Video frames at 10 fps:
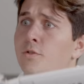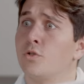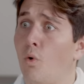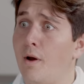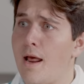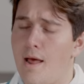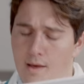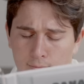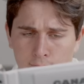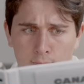Sore
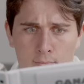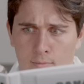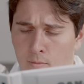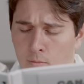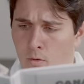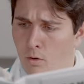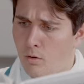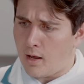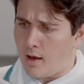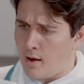knee.
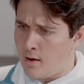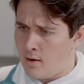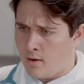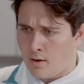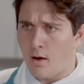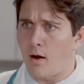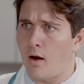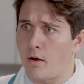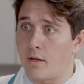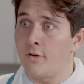Okay.
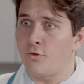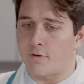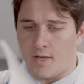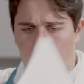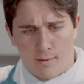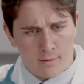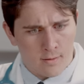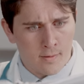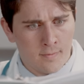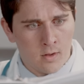Interesting.
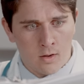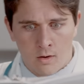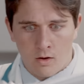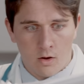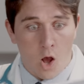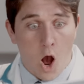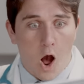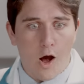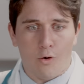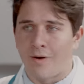
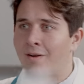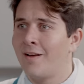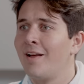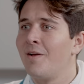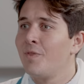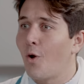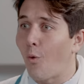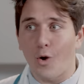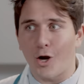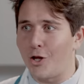Oh,
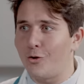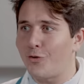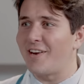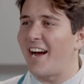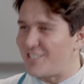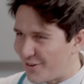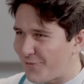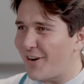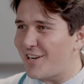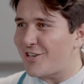we're going to euthanize you
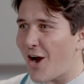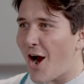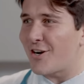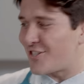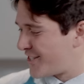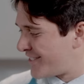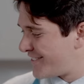free of charge.